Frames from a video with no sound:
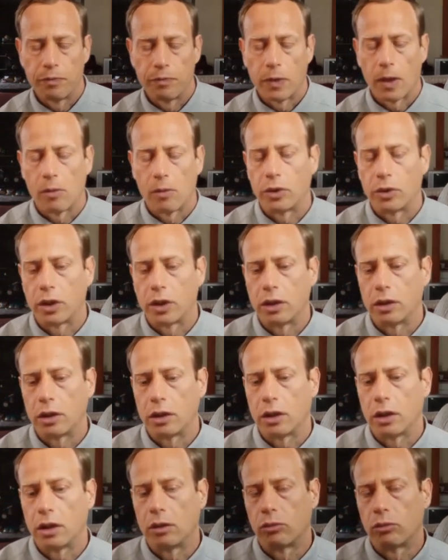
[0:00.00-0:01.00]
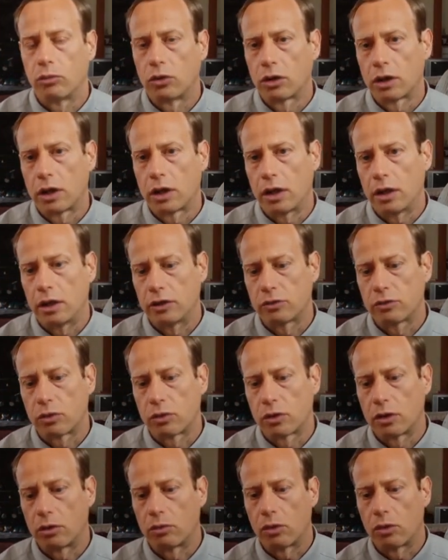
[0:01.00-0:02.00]
but in our case, we're going
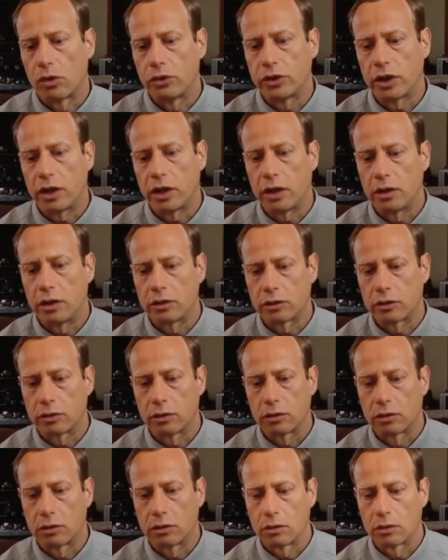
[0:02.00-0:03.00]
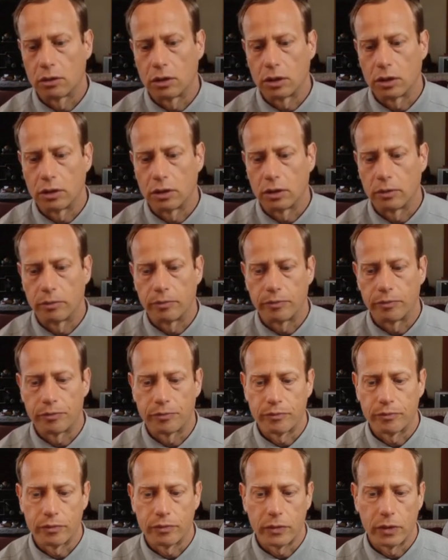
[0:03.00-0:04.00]
to rotate, and
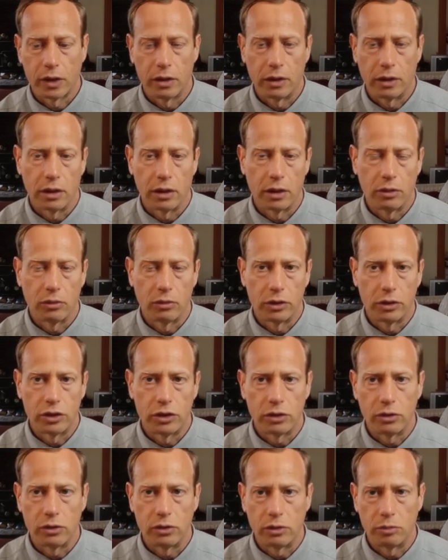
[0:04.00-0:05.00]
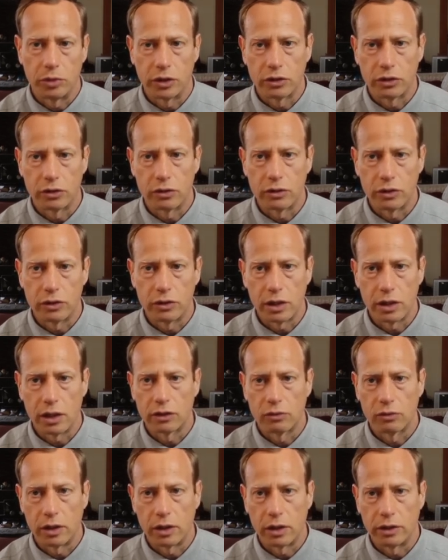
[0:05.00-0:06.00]
I don't want to show you the pictures of the X,
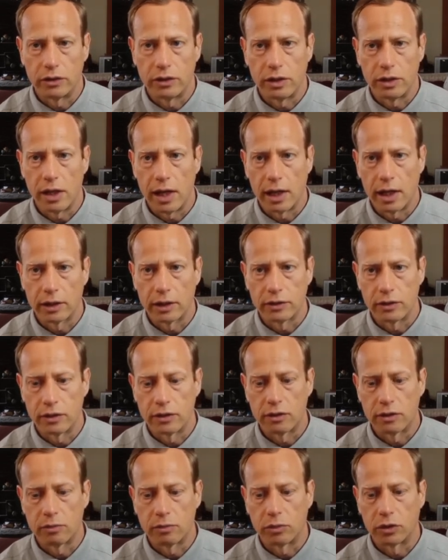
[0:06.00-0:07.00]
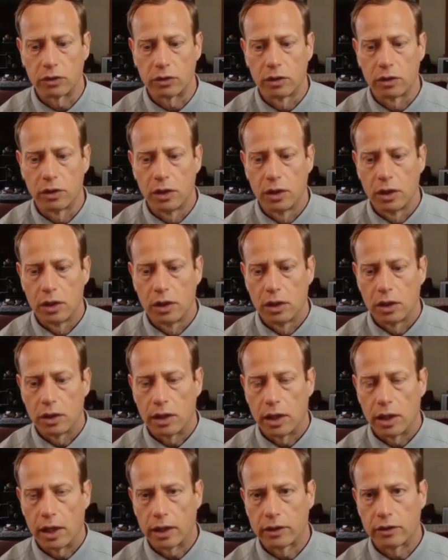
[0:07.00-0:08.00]
Y, and Z axis, but
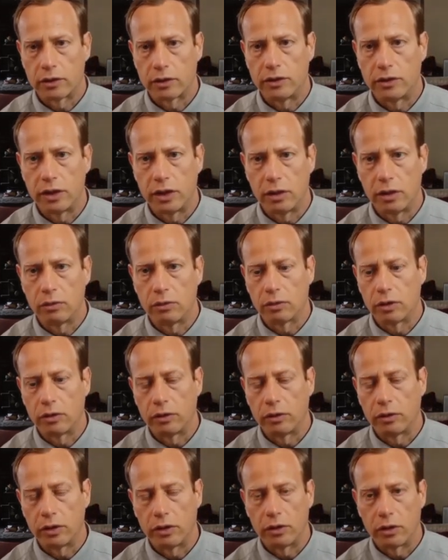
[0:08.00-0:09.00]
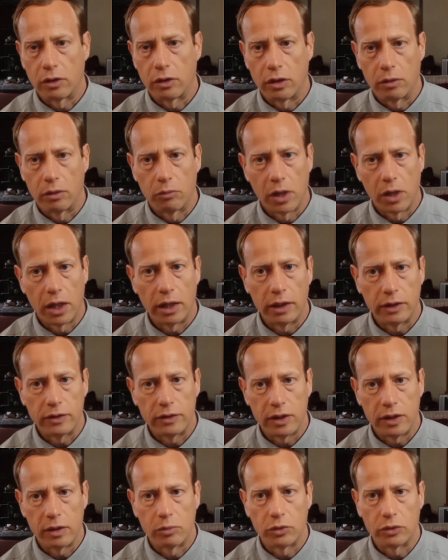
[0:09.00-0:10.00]
in my
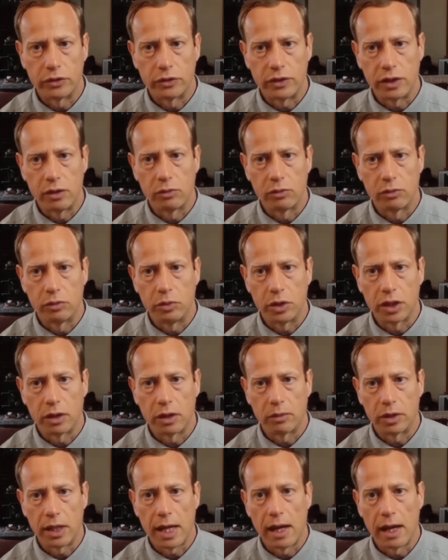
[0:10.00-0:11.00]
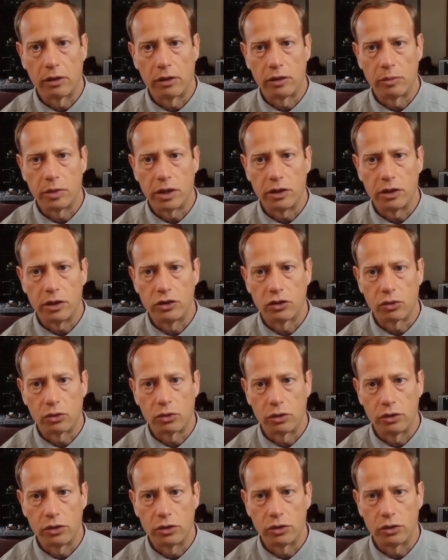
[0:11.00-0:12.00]
example, Z would be coming out of the page
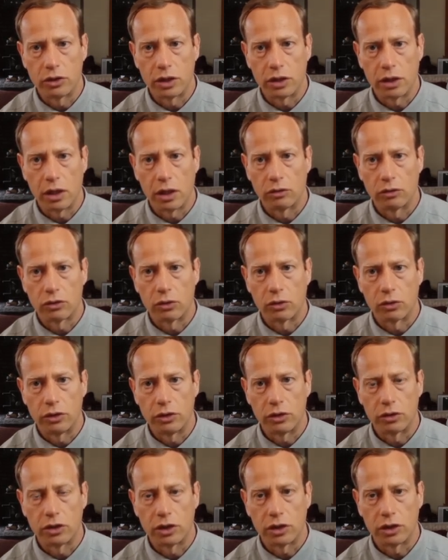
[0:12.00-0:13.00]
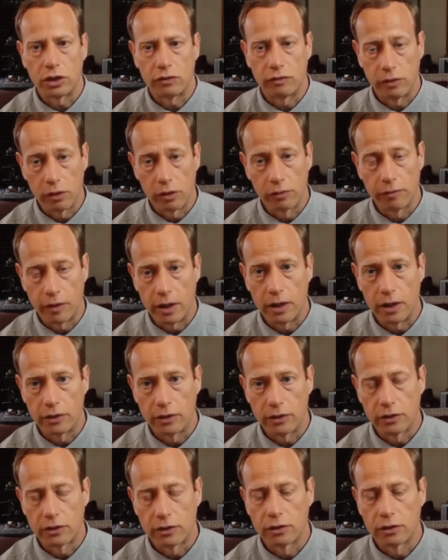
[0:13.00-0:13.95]
towards your face.